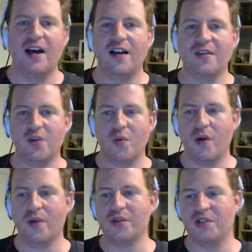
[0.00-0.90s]
So
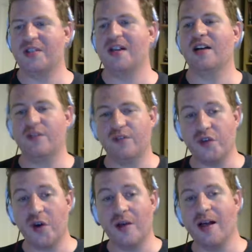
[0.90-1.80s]
one was just announced for
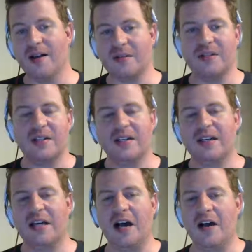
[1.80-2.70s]
Fallout.
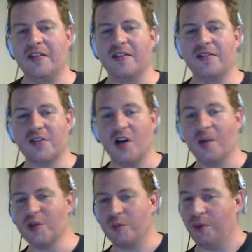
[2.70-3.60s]
The
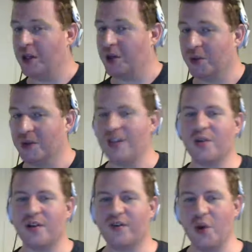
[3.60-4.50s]
sculpts look pretty cool. They
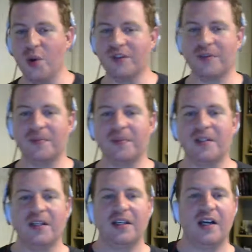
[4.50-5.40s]
showed a few of them.
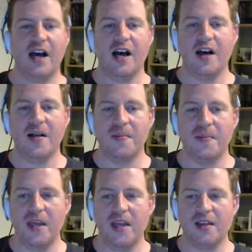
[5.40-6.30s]

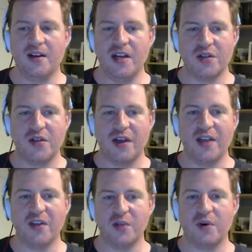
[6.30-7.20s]
In the initial thing,
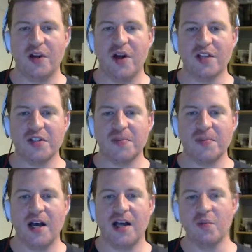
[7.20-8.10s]
I thought it was pretty
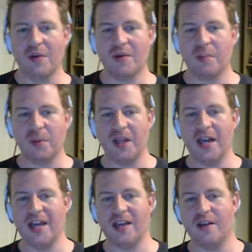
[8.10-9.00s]
awesome. You'll be able to
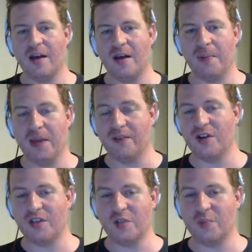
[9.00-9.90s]
play player
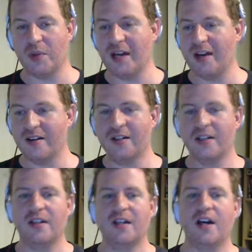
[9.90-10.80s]
versus player.
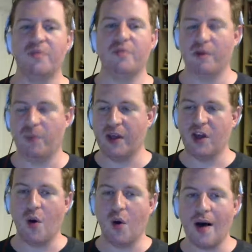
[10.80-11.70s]
You'll be able to play
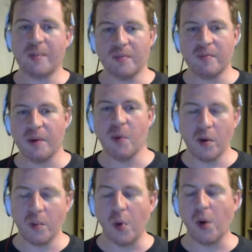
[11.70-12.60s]
co-op, but
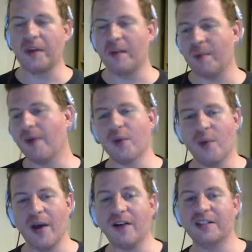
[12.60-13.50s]
more importantly, and probably the
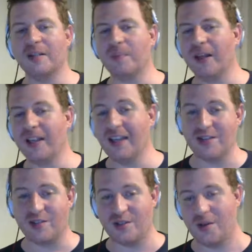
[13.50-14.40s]
way I'll end up playing it,
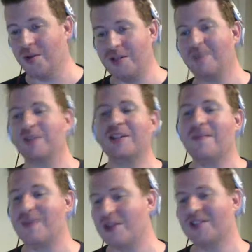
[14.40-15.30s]
is solo
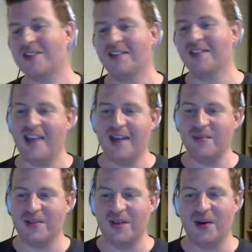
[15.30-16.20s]
tabletop missions in this
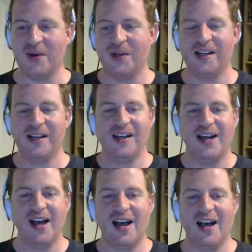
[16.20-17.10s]
game. So
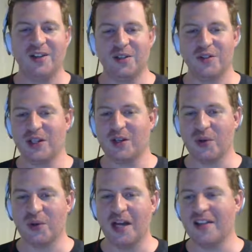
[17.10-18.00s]
looked really
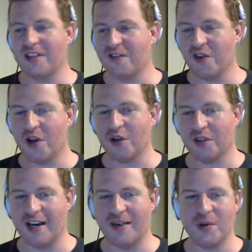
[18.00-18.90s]
cool. Anything Fallout
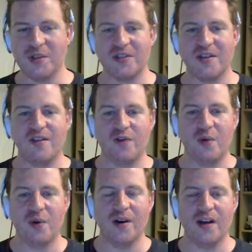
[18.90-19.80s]
related, I'm always excited
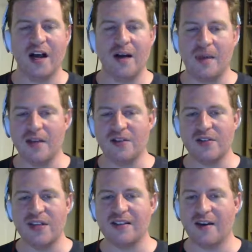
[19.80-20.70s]
for. It is
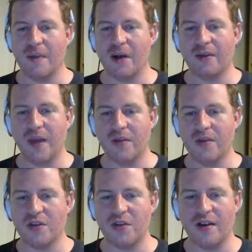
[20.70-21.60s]
set to come out later
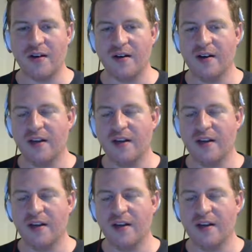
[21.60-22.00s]
this year.